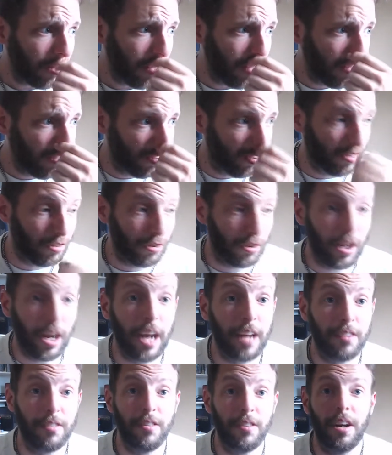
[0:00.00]

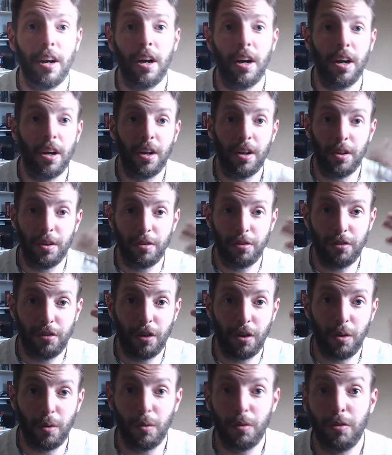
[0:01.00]

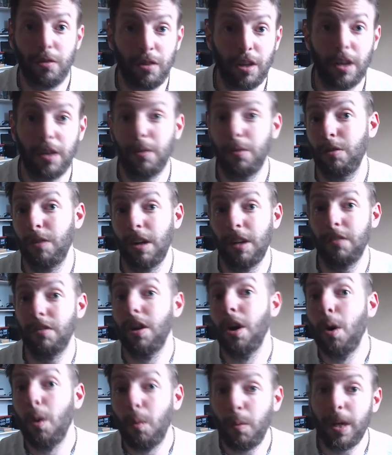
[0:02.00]
Senku says,
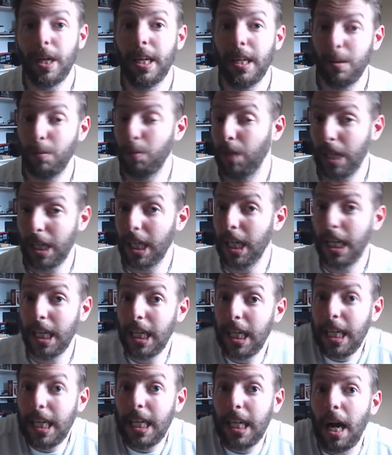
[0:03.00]
we
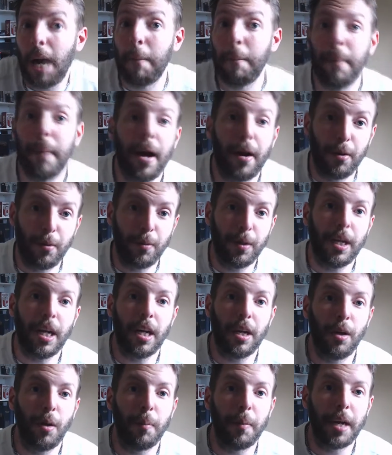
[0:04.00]
need gunpowder. We
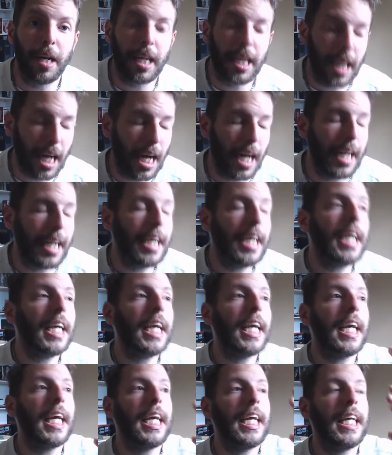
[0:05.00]
got to go make a gun.
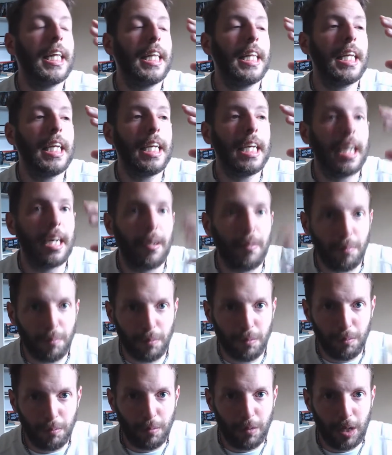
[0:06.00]
In the
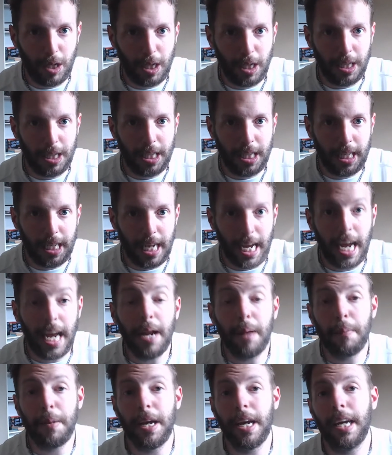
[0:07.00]

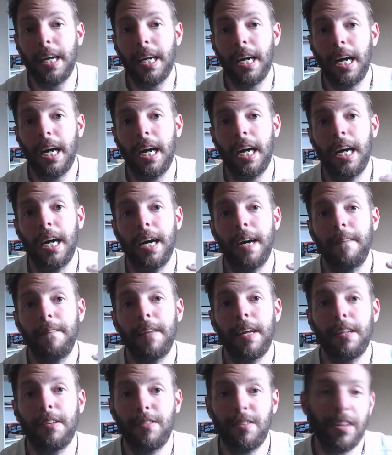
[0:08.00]
anime,
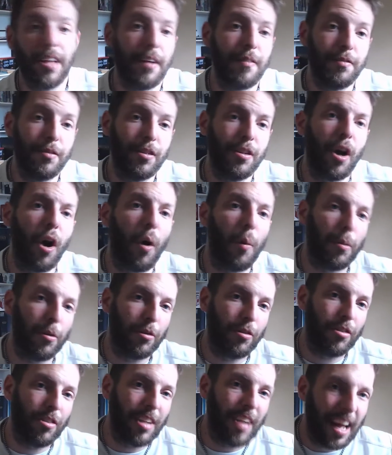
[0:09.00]
it's left
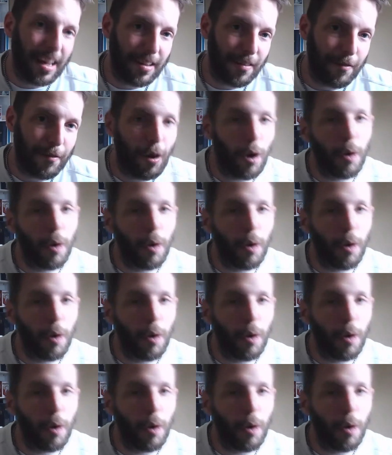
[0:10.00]
almost at the